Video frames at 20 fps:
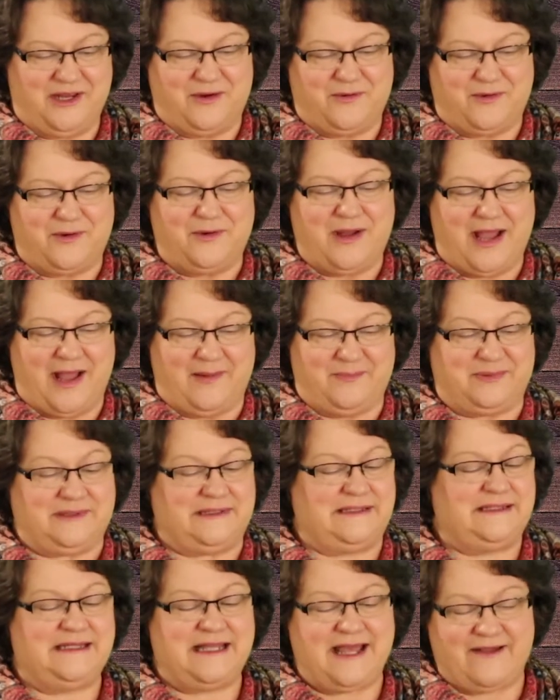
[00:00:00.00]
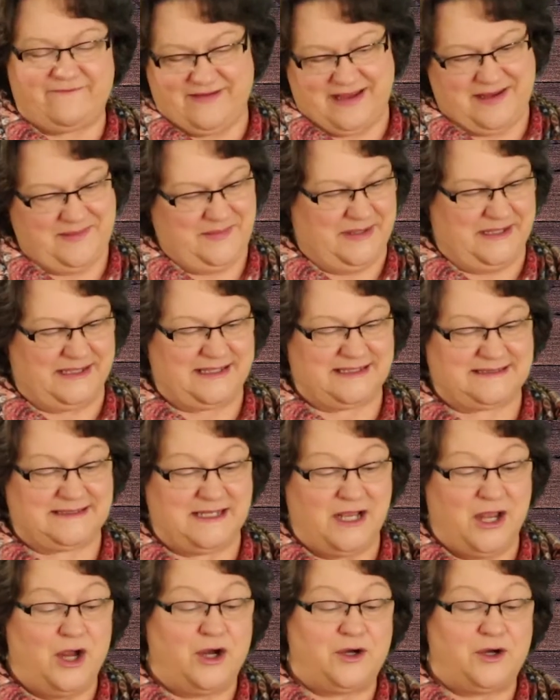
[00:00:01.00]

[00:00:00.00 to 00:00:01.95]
grew up loving books.